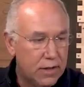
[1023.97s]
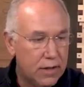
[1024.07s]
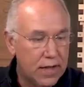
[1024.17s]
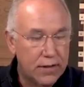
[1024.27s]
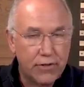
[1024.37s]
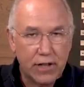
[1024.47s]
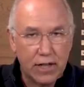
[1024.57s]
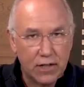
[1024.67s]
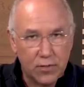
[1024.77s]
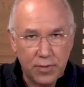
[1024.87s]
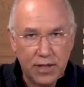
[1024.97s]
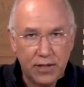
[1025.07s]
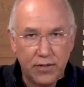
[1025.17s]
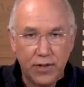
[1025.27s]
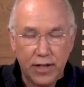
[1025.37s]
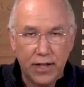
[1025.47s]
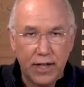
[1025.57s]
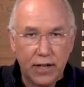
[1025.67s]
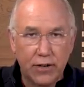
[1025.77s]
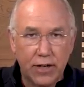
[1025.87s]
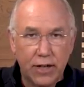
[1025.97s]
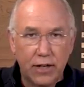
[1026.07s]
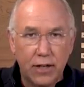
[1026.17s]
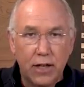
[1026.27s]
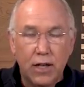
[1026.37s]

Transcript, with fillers: the Africanized bees in an area,